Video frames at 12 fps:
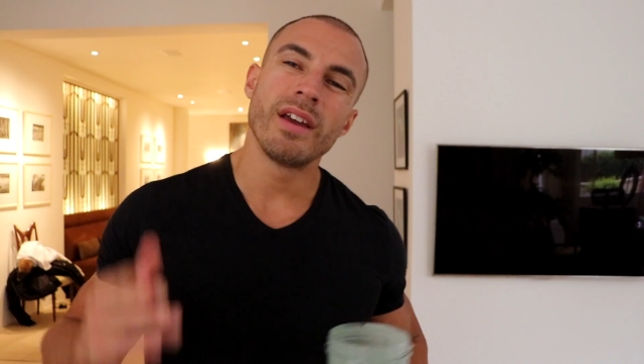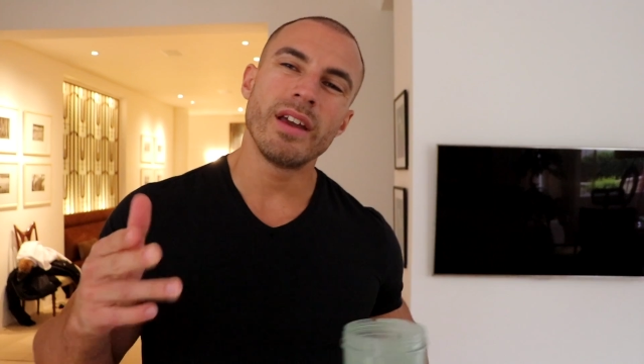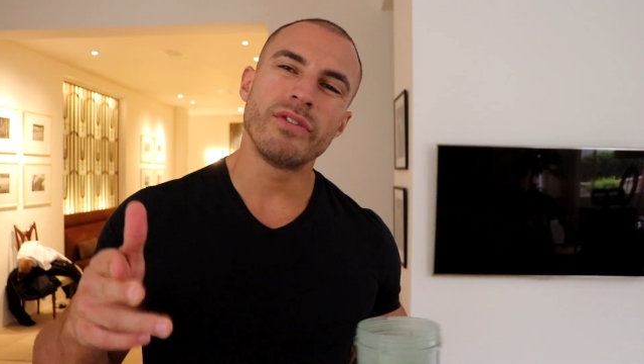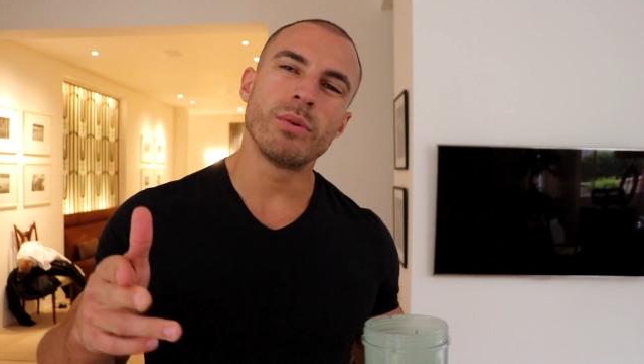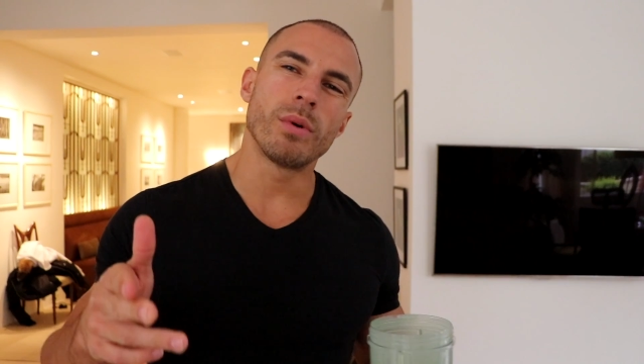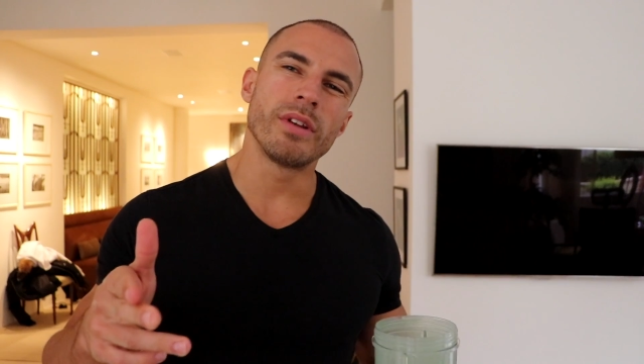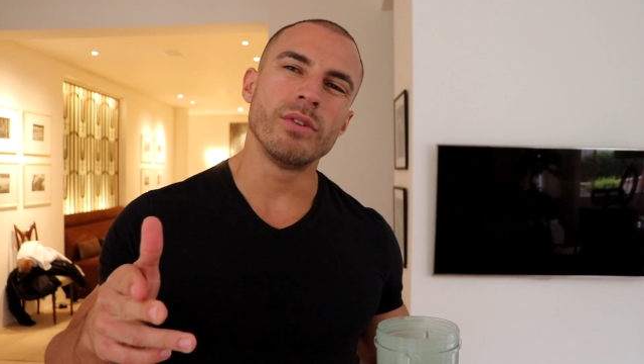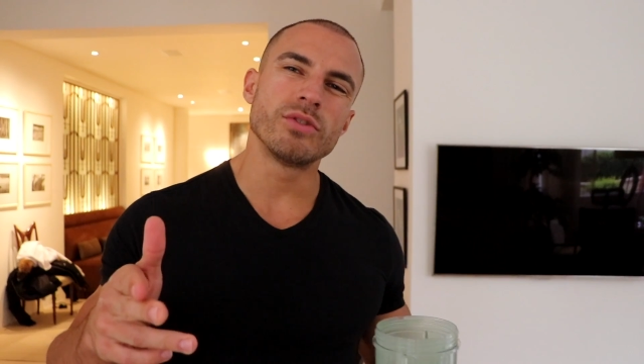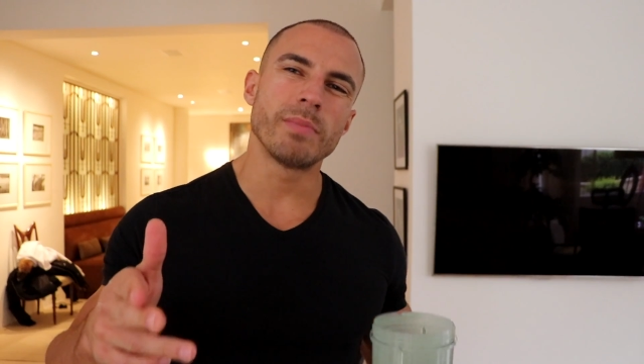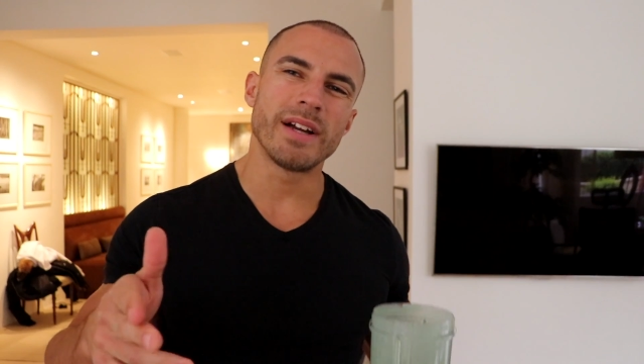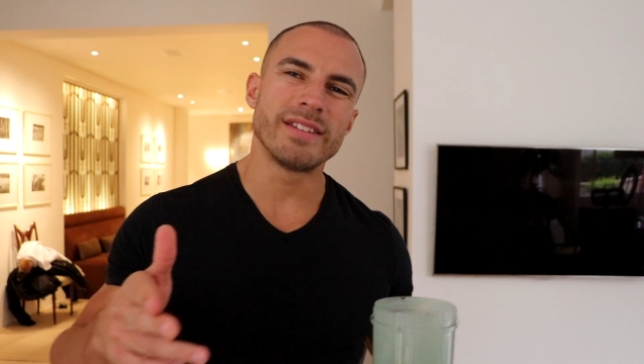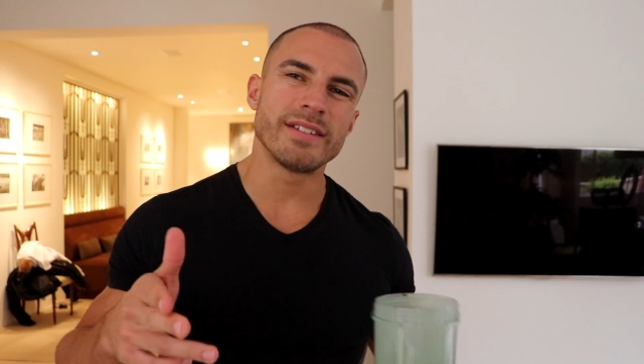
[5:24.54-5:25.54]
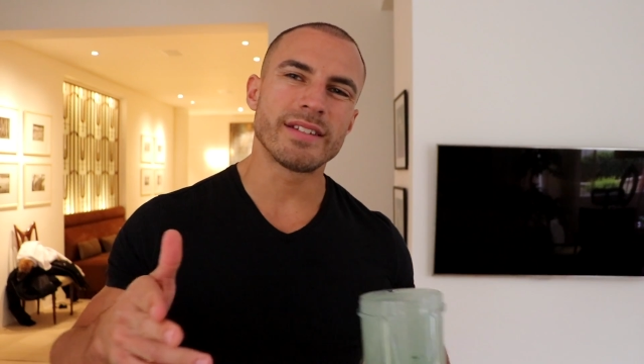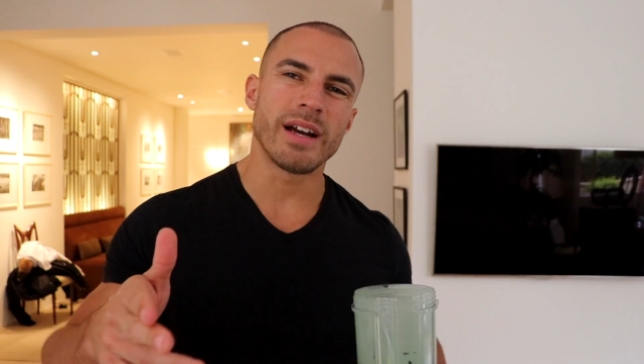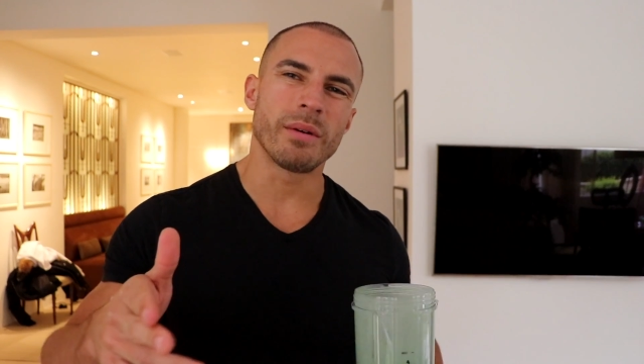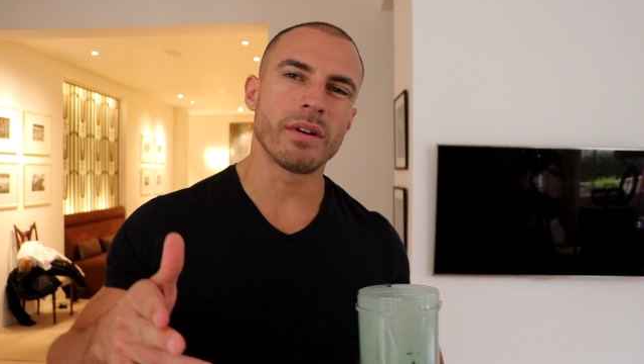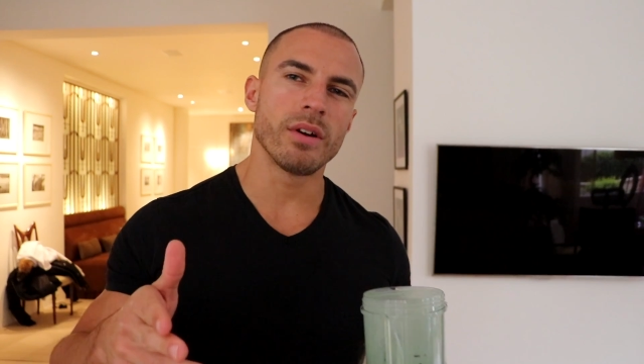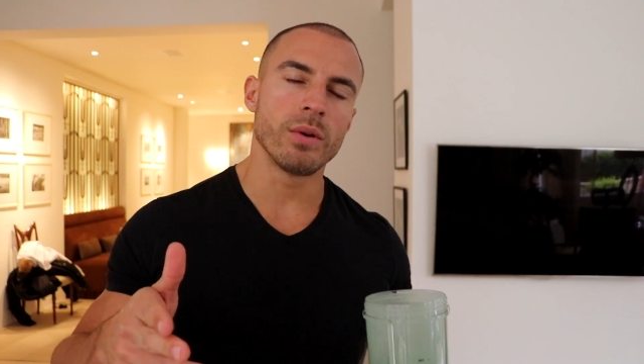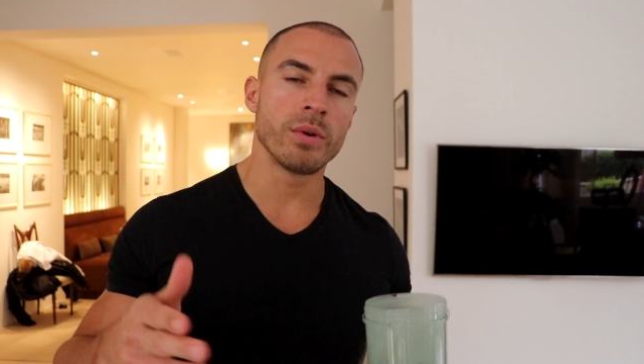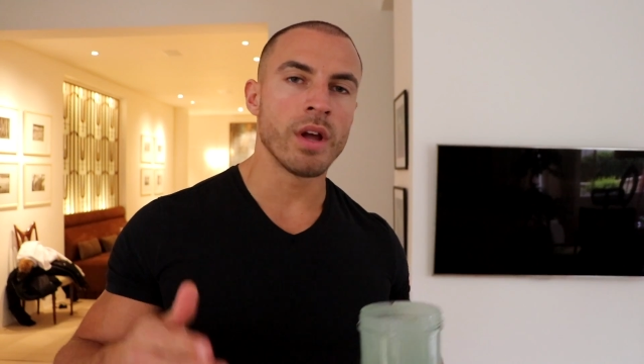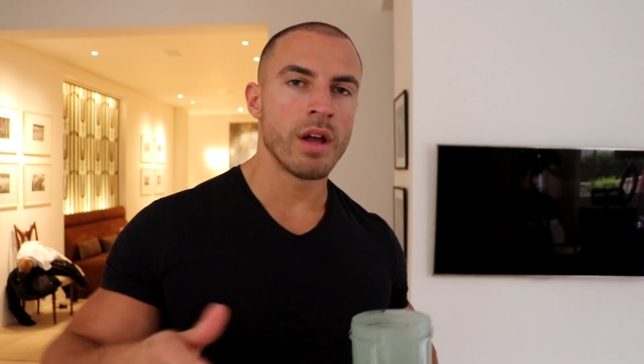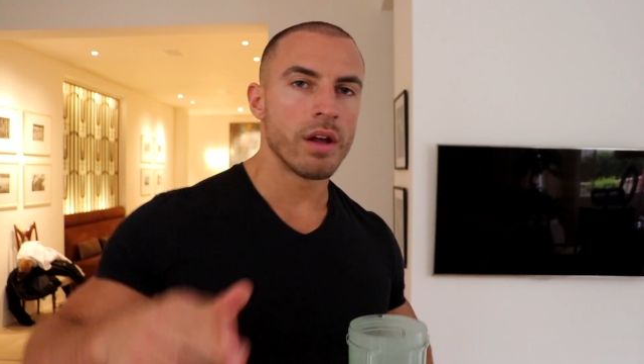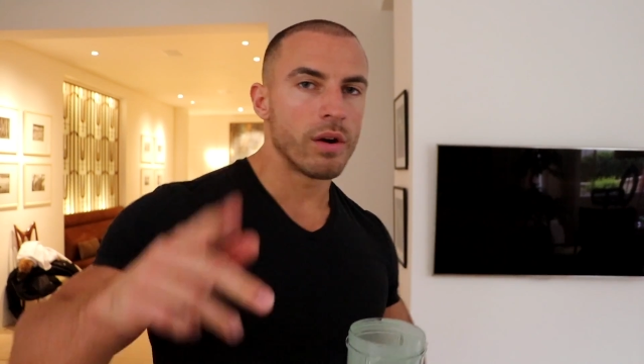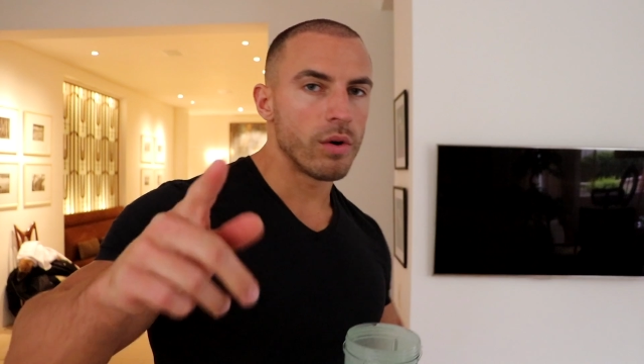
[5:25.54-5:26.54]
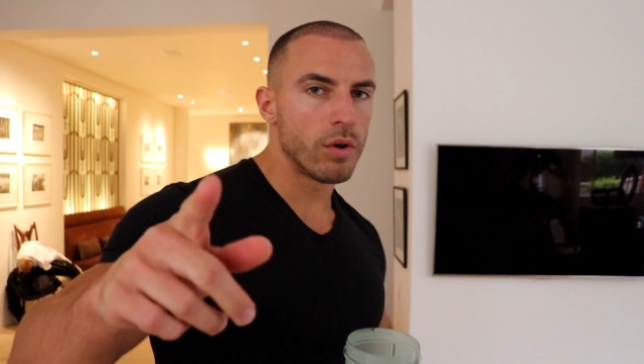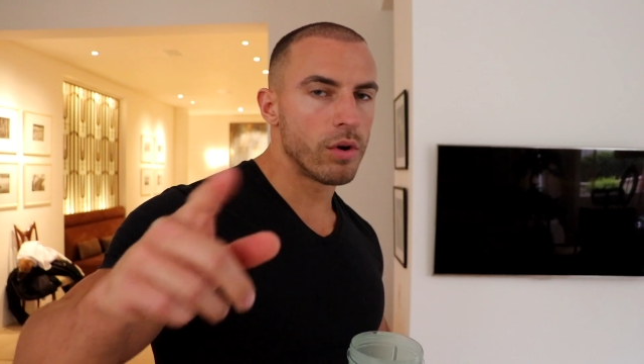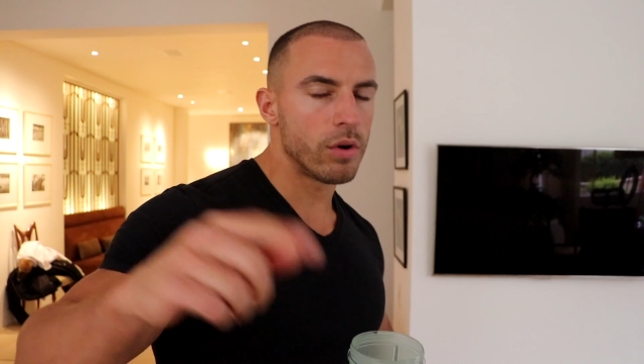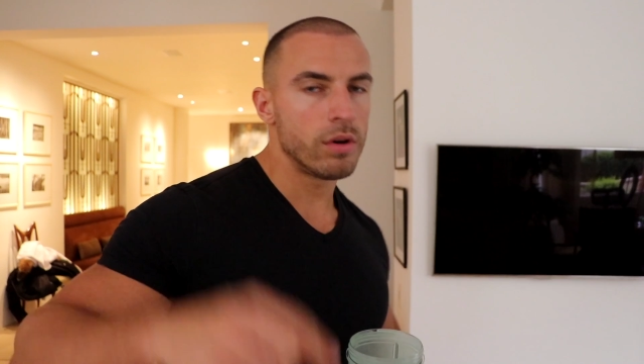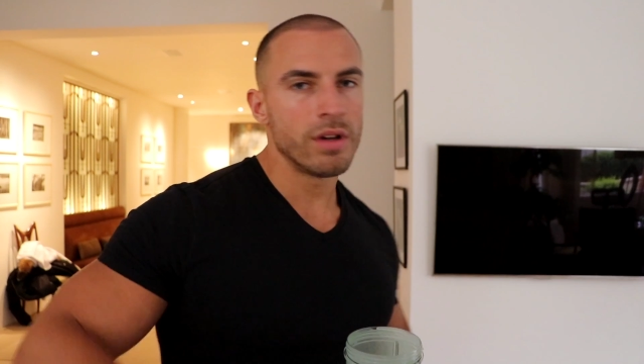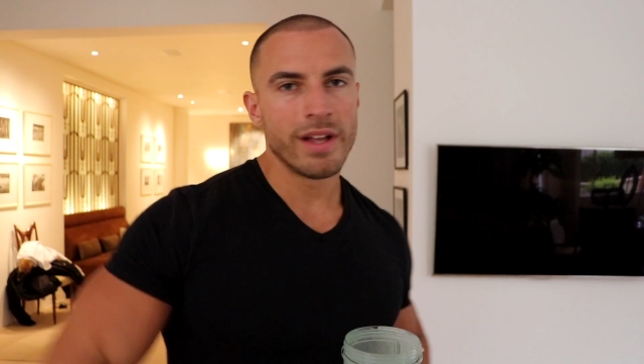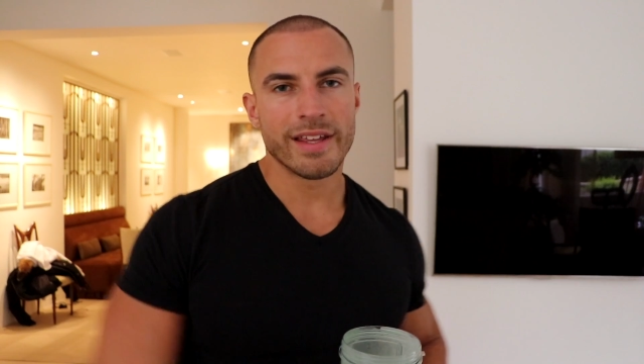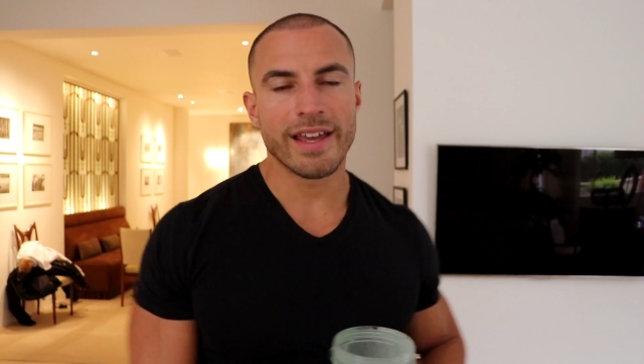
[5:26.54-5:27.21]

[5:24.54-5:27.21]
If you want to use my discount code or